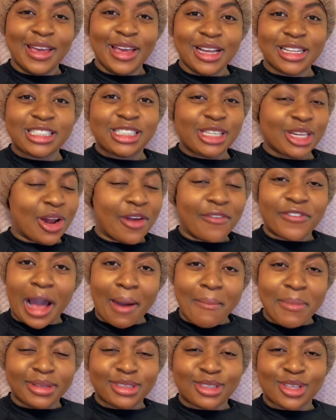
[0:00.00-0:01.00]
Instead of
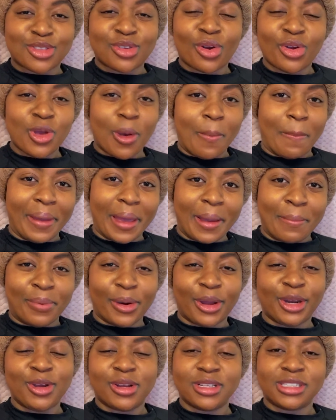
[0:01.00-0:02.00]
coming to throw your big
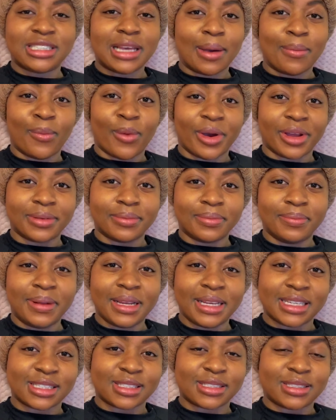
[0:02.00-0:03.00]
body on someone,
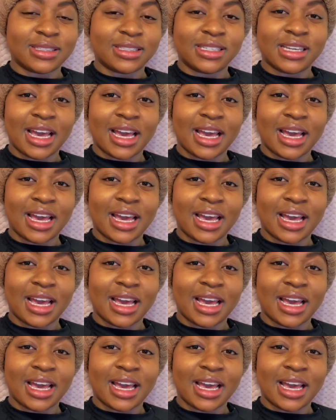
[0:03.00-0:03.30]
please.